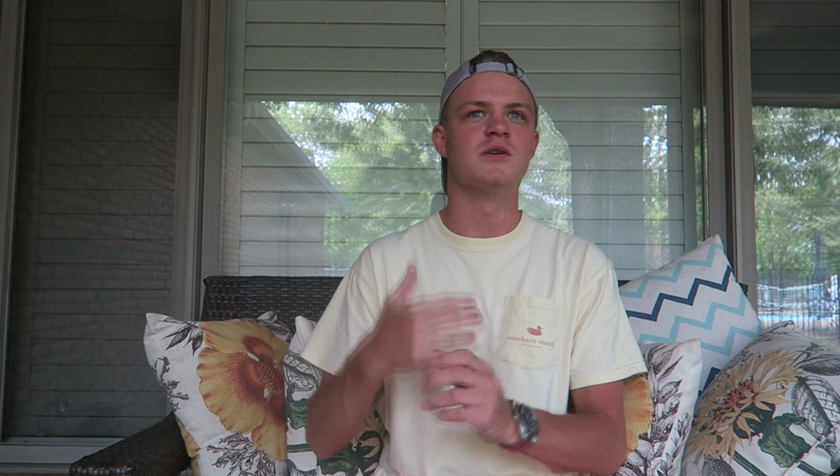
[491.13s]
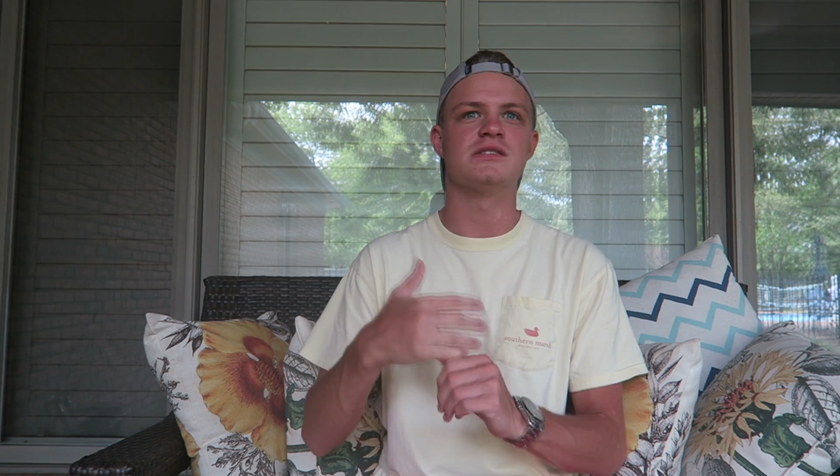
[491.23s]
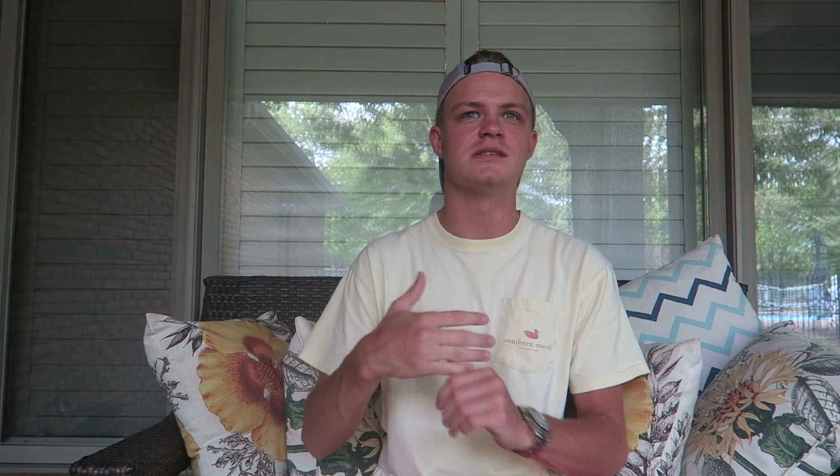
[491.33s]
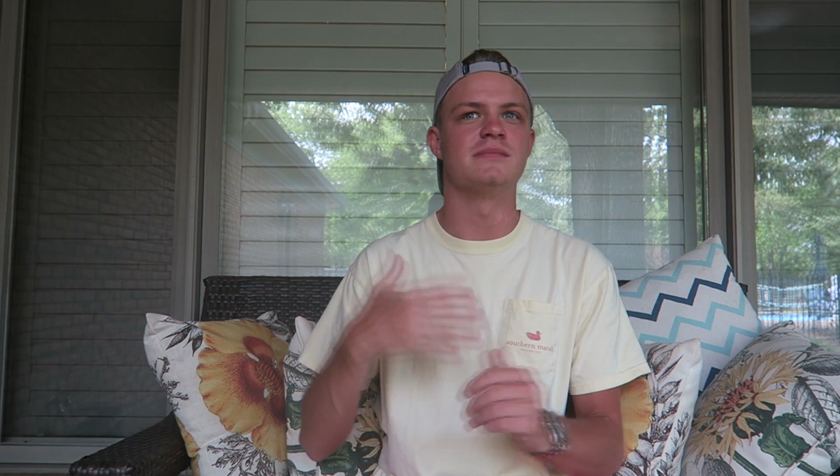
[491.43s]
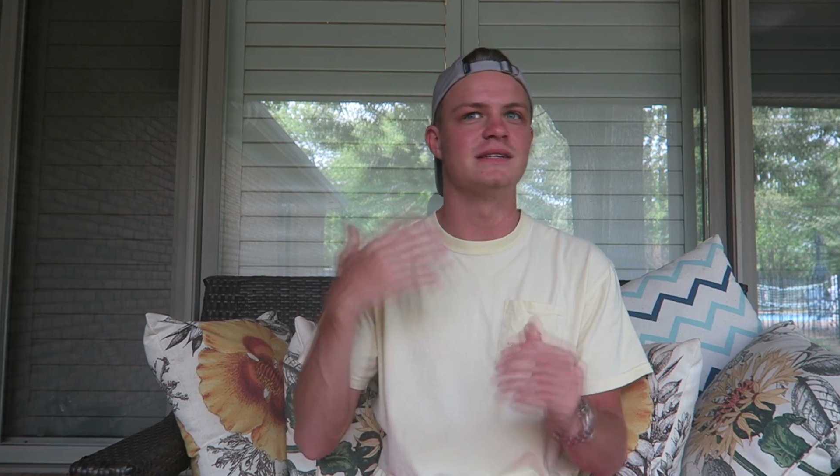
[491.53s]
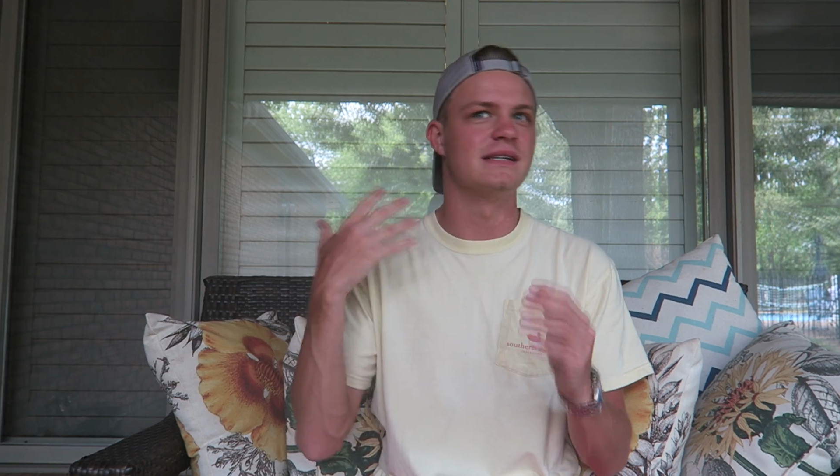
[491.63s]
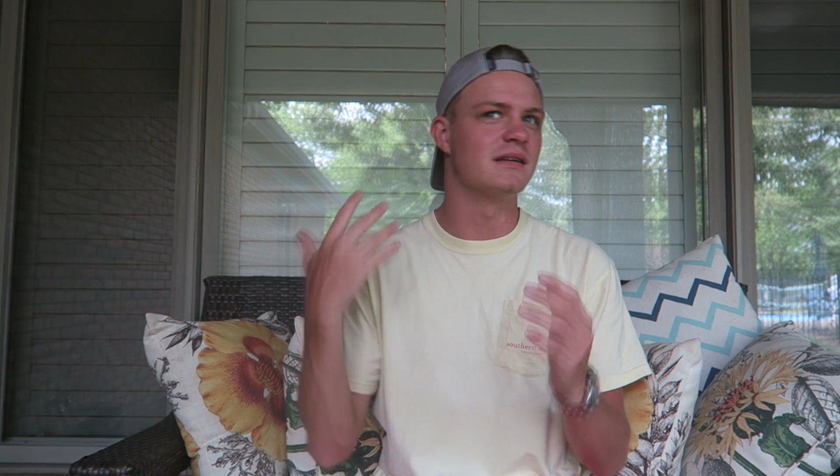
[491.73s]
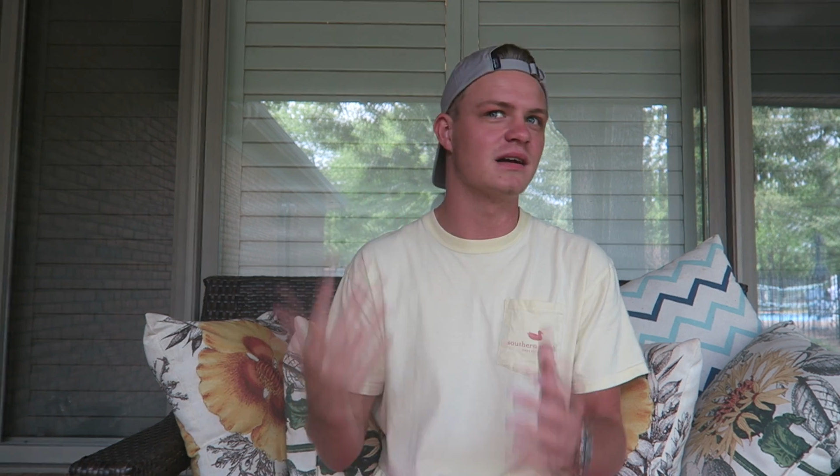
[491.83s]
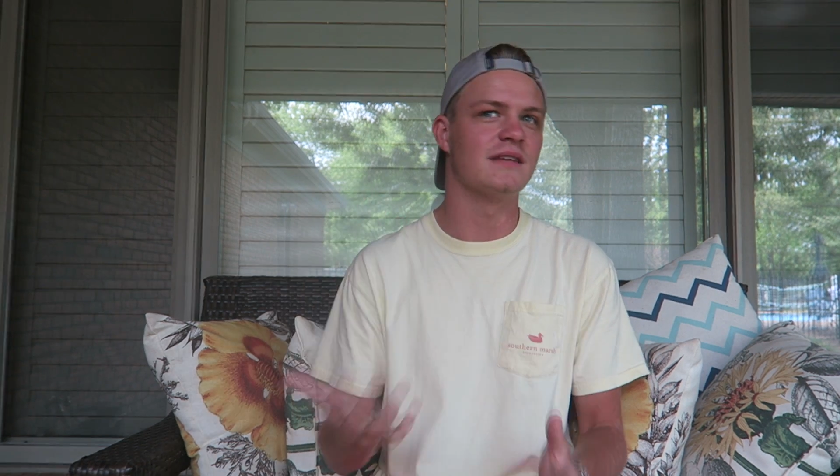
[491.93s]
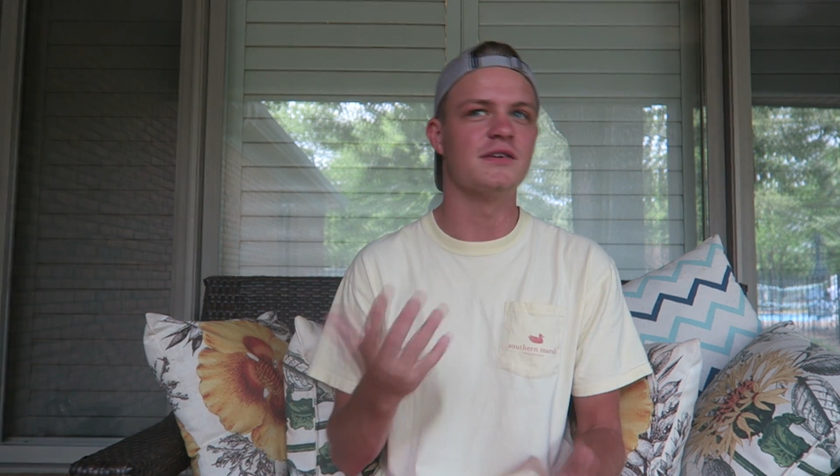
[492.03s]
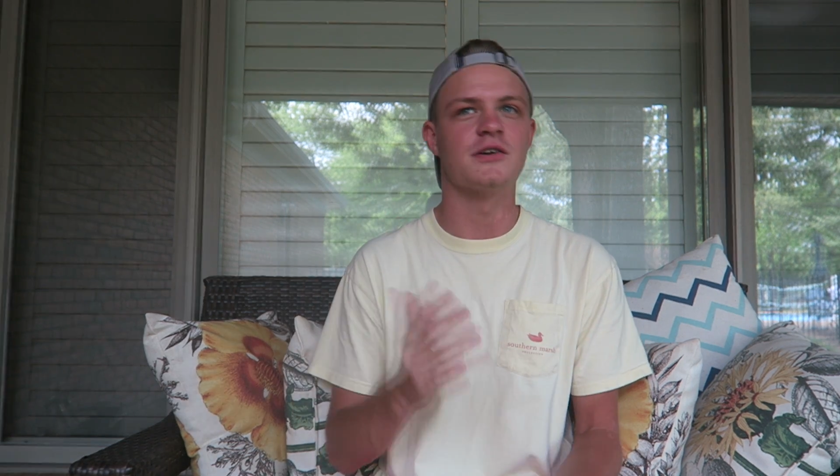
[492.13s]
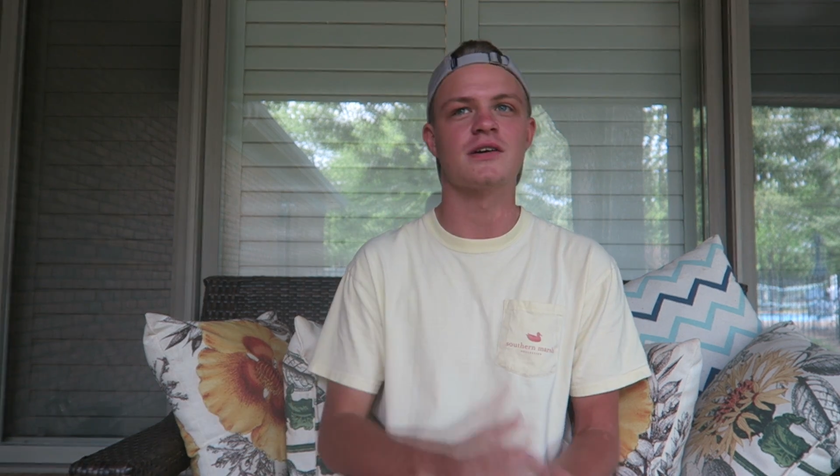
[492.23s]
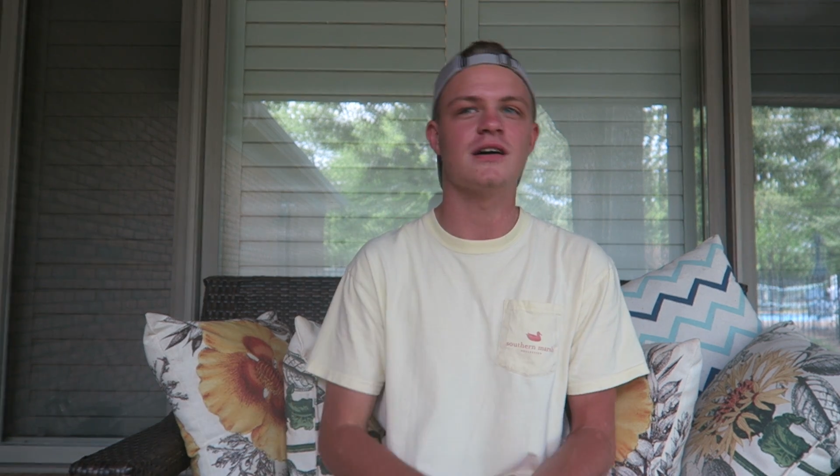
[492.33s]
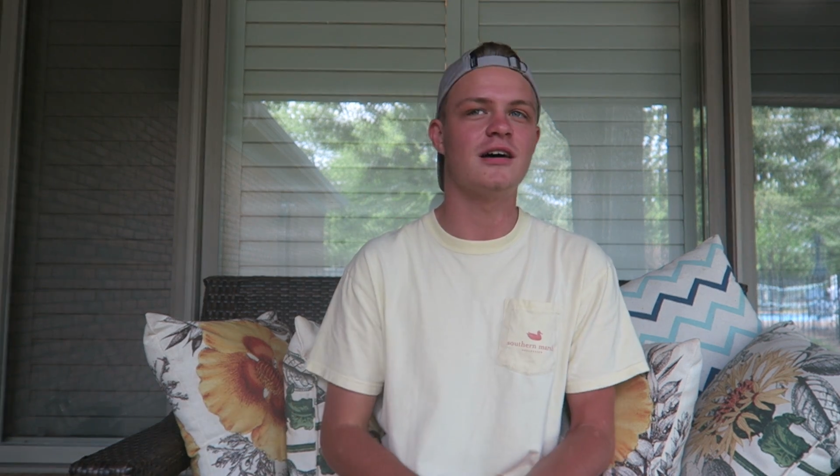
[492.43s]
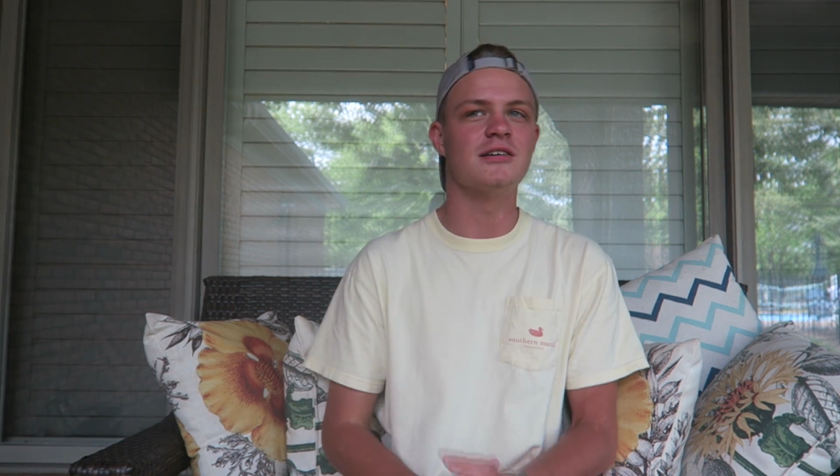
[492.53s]
Most of them did not even go
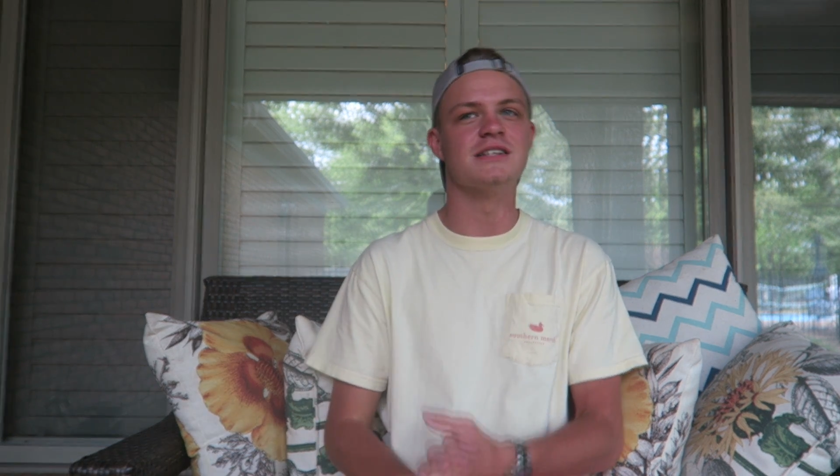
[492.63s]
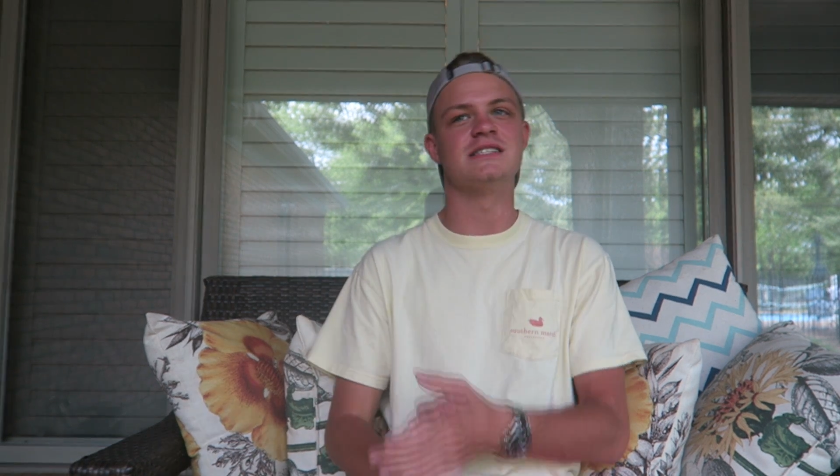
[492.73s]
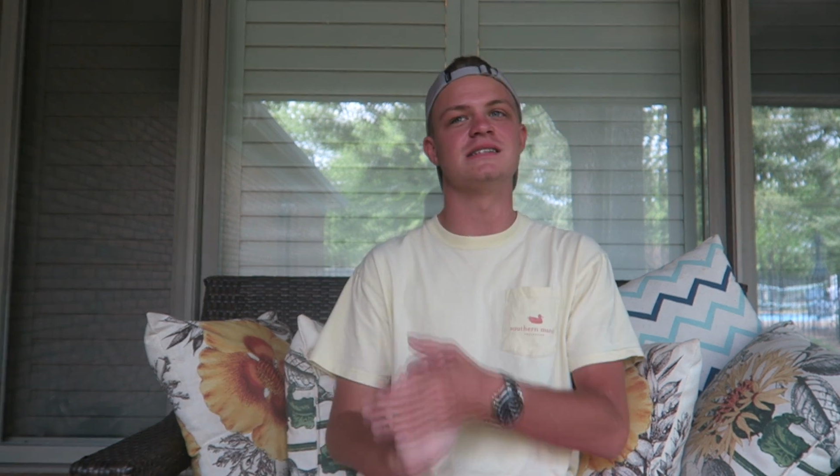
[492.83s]
to college,